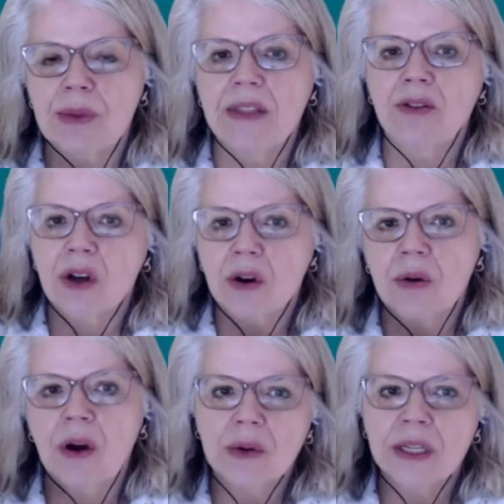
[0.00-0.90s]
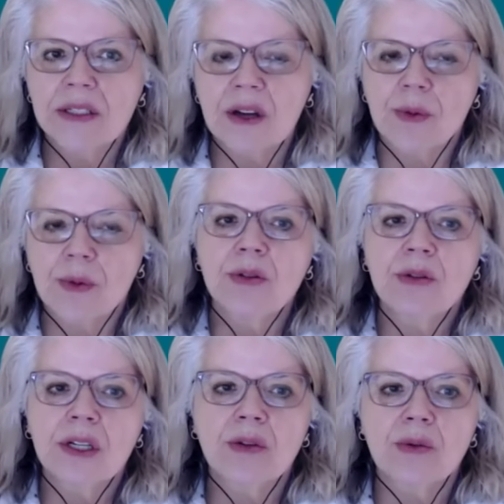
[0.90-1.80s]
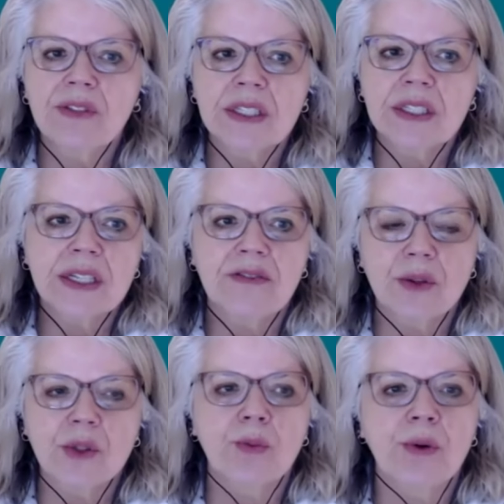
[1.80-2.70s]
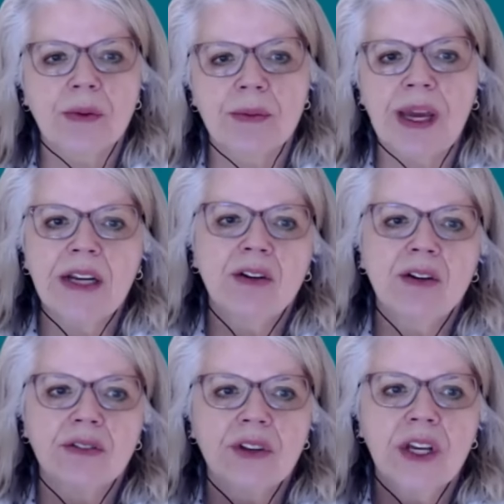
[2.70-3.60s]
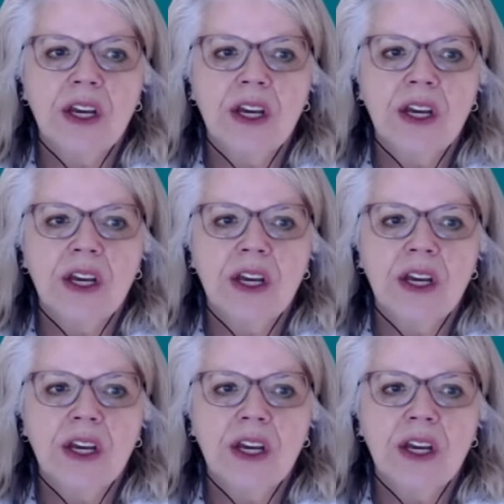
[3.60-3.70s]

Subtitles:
There's always opportunity to revisit if those are problematic or